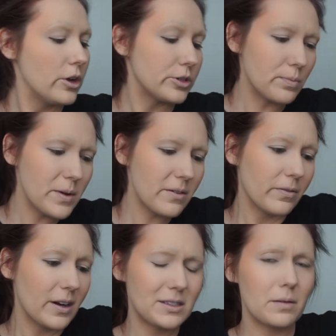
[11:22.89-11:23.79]
Don't be
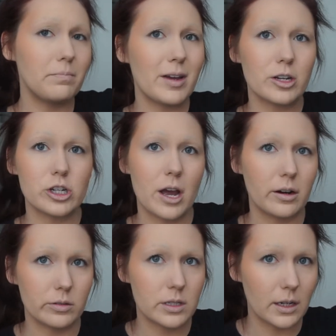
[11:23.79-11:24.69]
afraid to mix
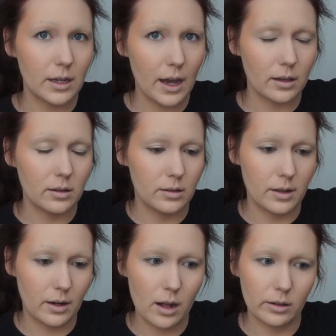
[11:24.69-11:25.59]
shadows to get the
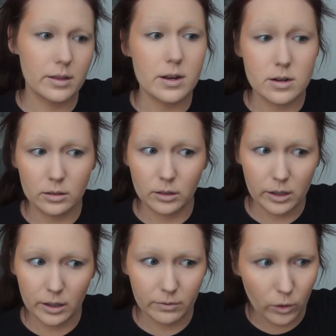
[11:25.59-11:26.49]
color that you're
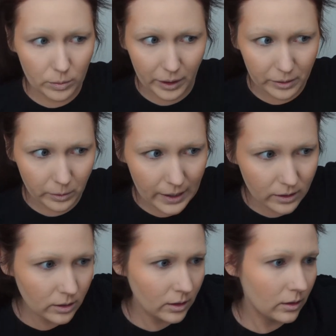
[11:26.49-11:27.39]
looking for, by the
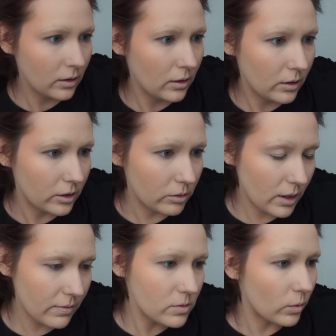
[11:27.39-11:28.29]
way. Do
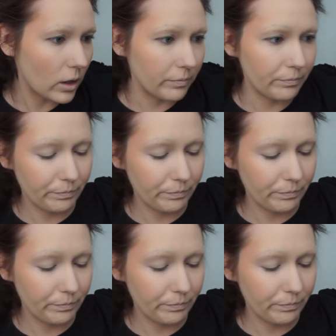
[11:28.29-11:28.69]
whatever you want.